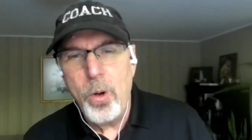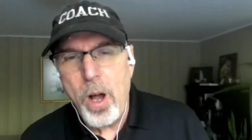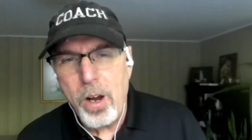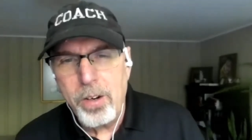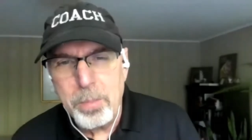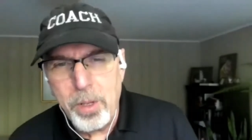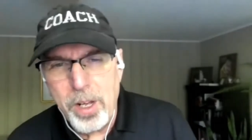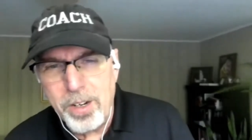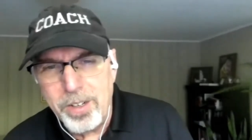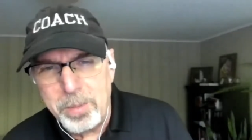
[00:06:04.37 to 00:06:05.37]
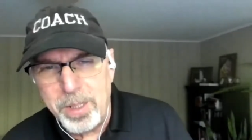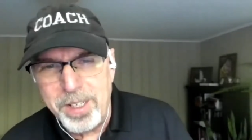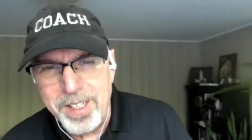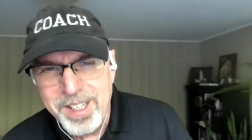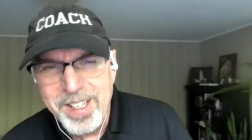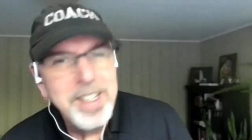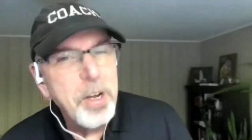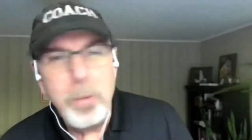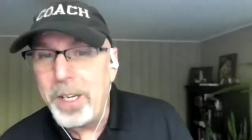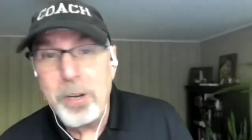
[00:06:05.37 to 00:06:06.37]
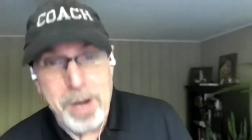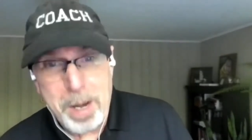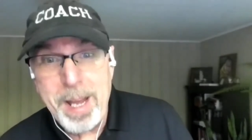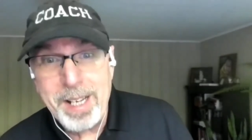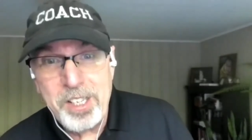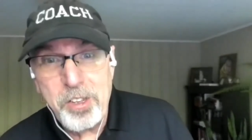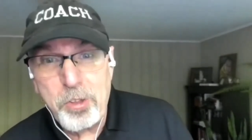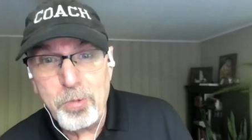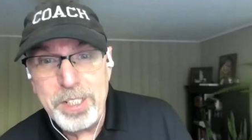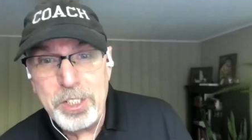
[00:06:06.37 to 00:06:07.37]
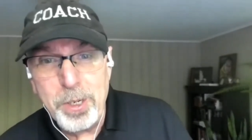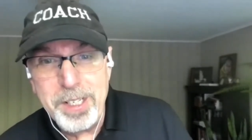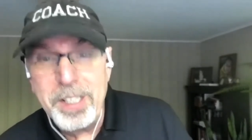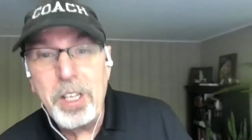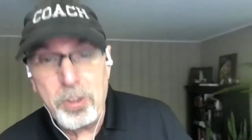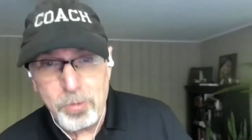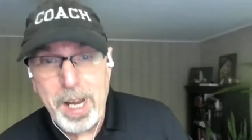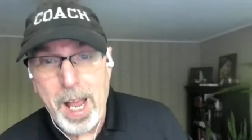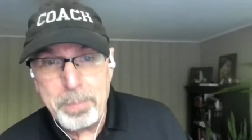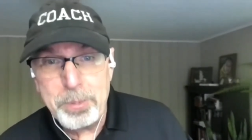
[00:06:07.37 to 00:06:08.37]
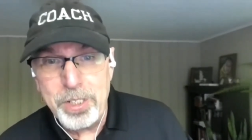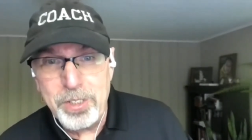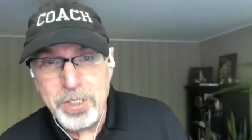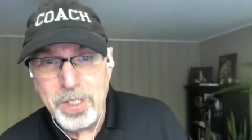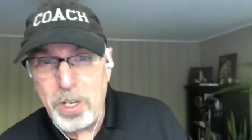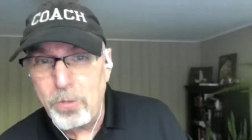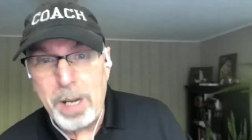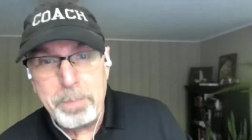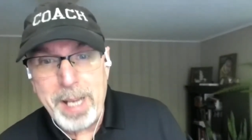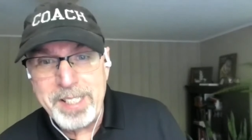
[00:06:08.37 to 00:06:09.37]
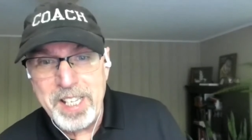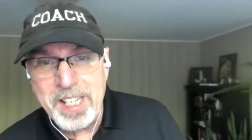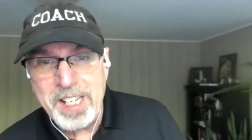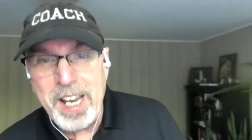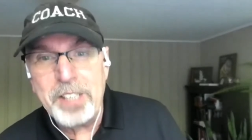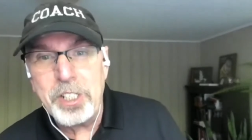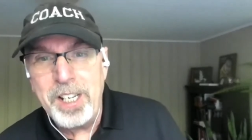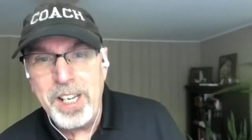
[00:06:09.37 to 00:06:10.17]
horrible, horrible we go right back to the three choice the three options go right back to the connection